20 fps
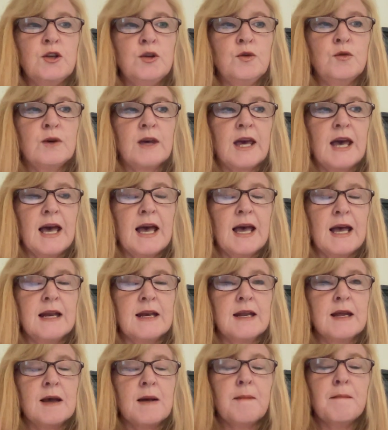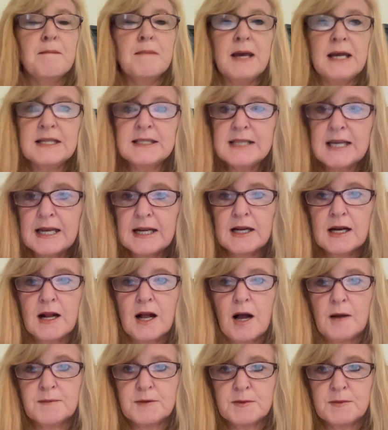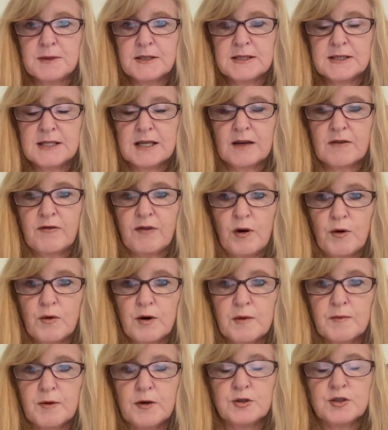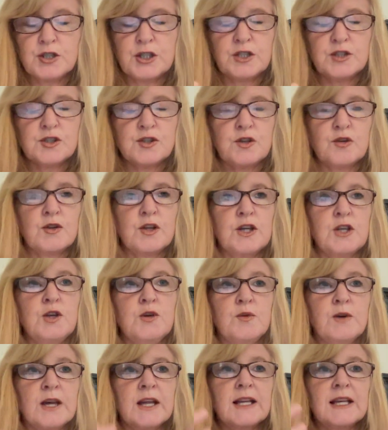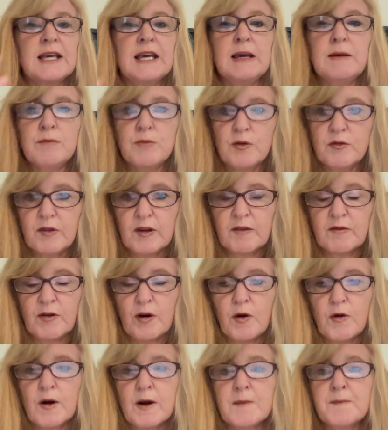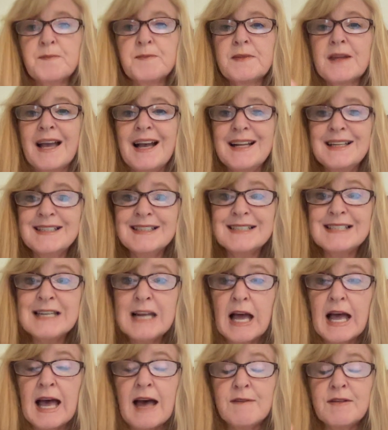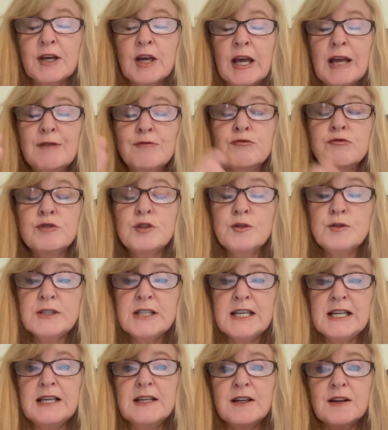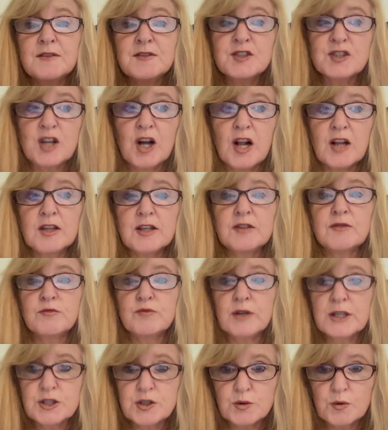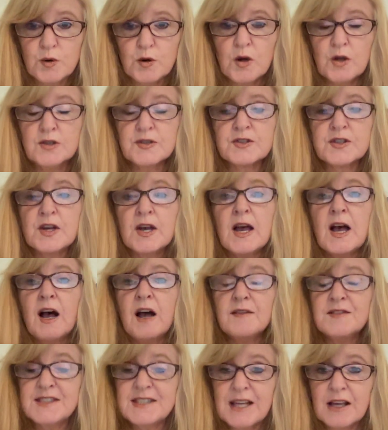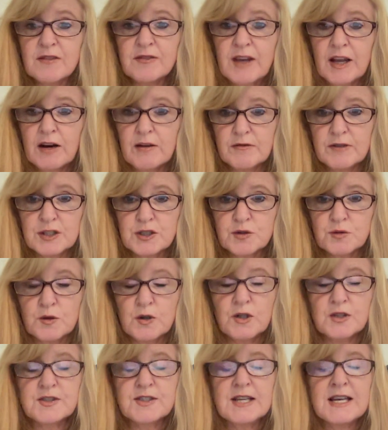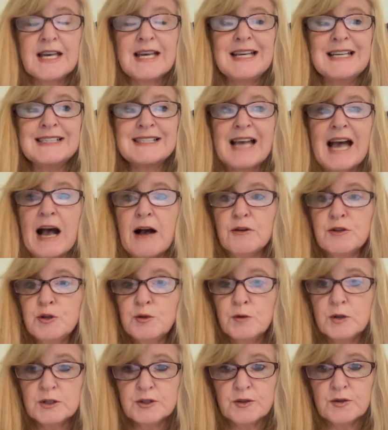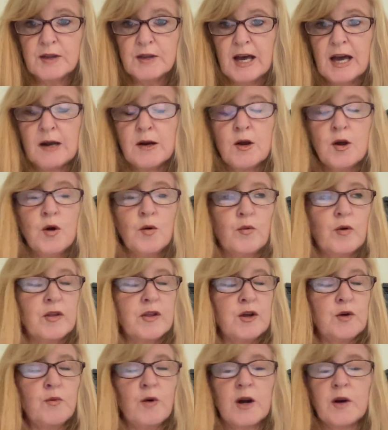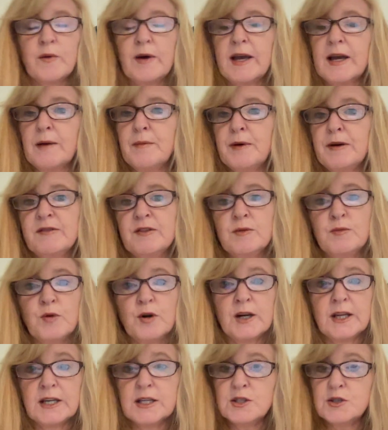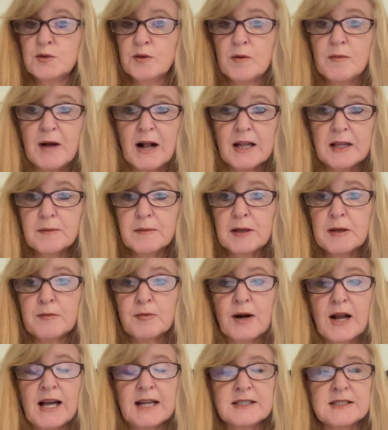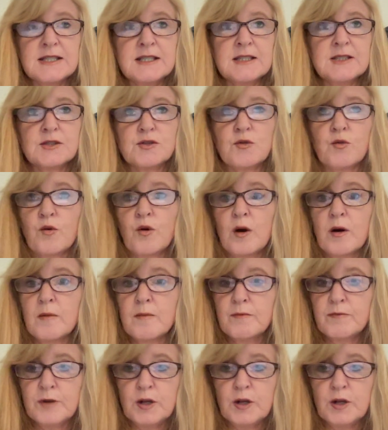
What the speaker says: you can maintain an optimistic forward motion, so that you can keep moving forward. And having a routine of solid rituals, of self-care rituals, is how you will do that. Whether you want to wake up every morning and do a mala bead practice, or